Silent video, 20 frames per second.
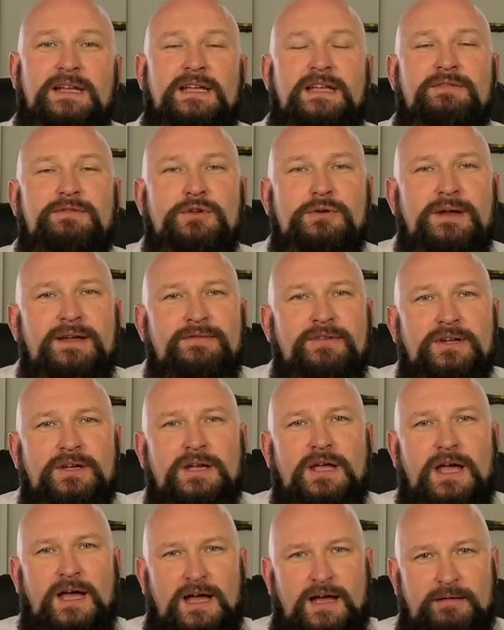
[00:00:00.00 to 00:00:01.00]
If you have a
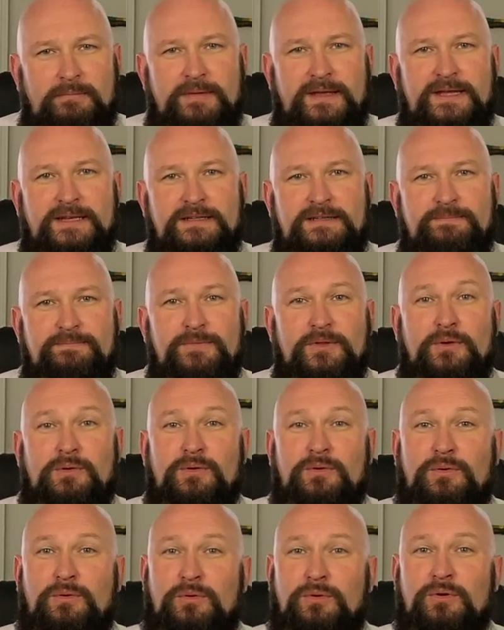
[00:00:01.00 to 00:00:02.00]
comment
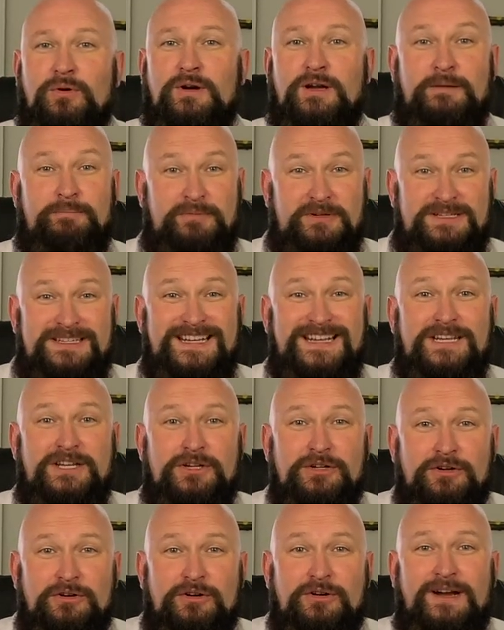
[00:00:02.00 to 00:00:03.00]
or a
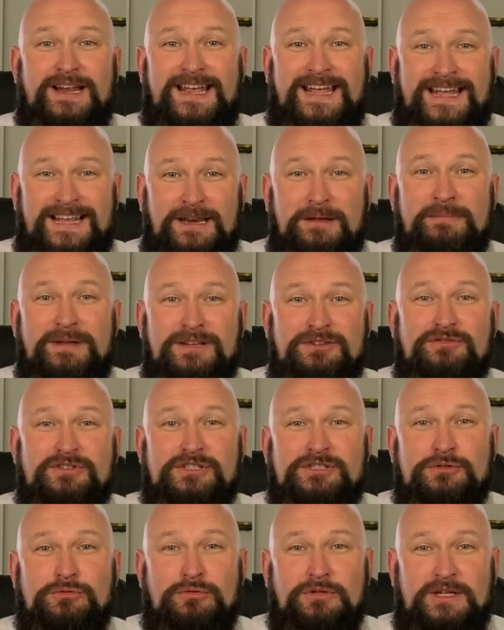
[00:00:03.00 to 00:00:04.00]
particular
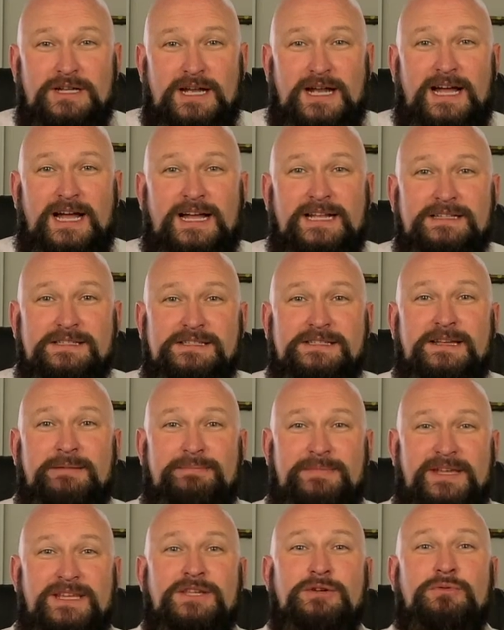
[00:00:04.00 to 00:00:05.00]
elementary school
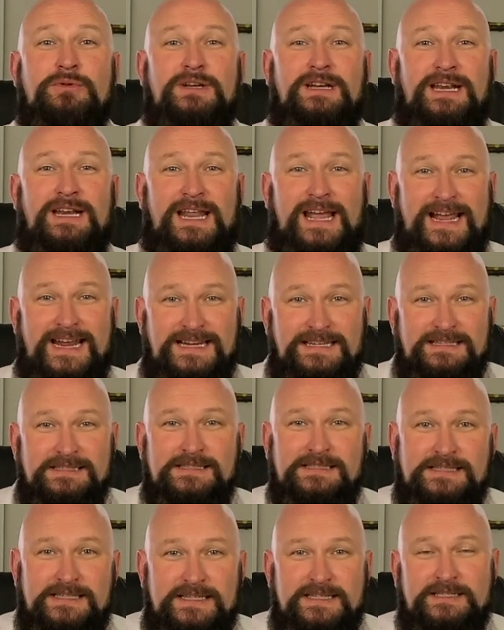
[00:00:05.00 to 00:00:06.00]
concept that you would like to
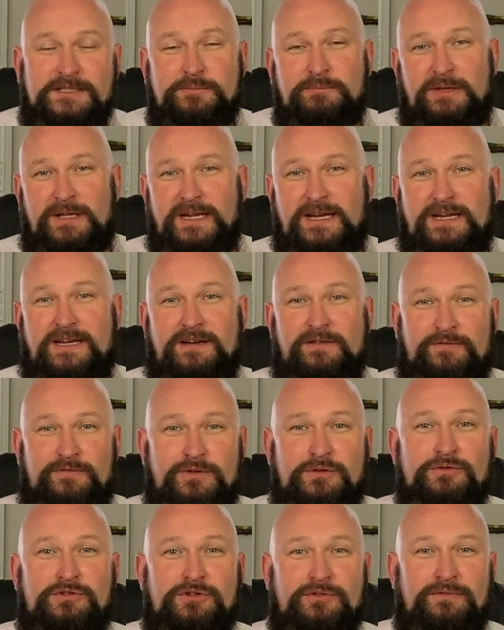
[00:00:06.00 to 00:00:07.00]
see explained in a
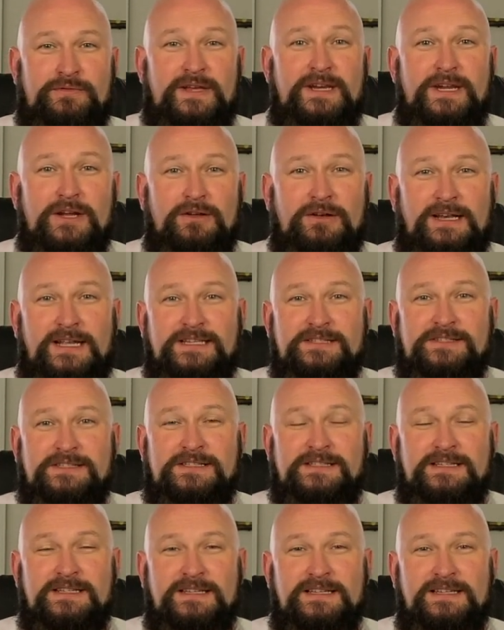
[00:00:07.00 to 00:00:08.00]
future video
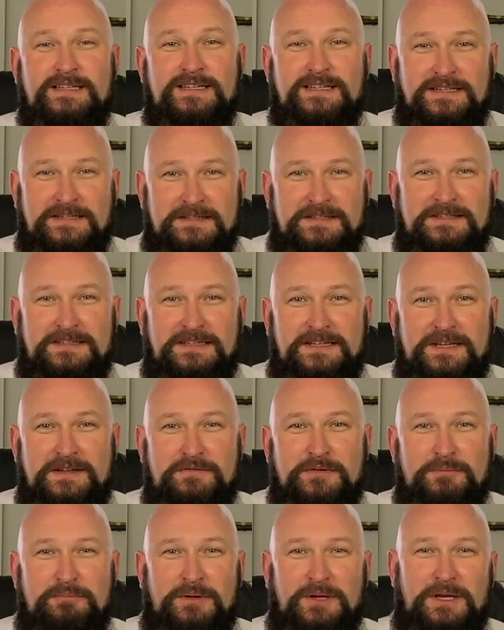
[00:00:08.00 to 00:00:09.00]
lesson,
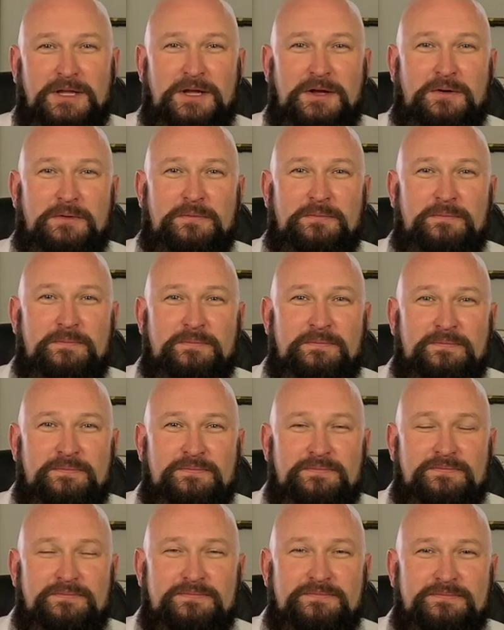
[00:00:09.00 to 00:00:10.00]
leave it below.
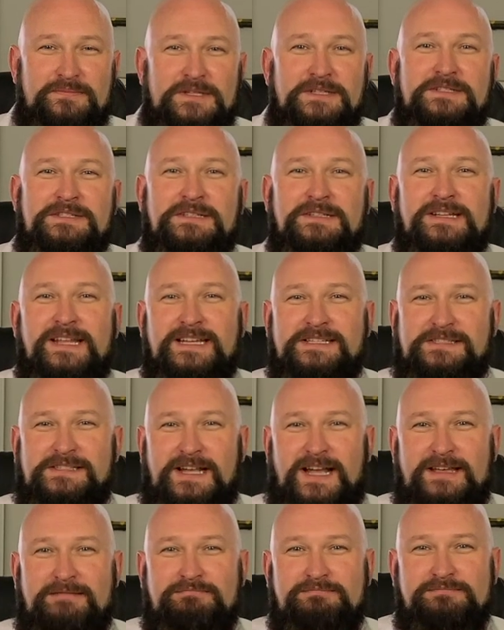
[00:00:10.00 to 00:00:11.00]
Until next
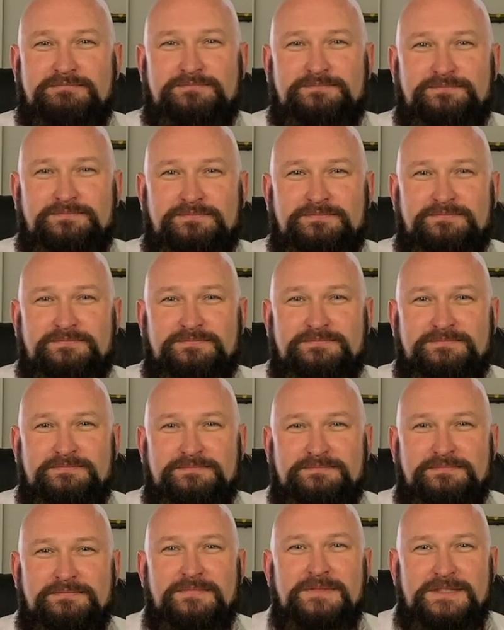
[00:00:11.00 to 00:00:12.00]
time.
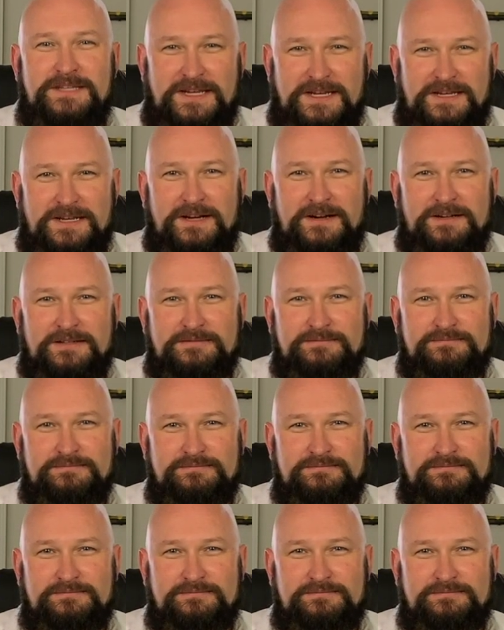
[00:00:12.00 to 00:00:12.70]
Take care.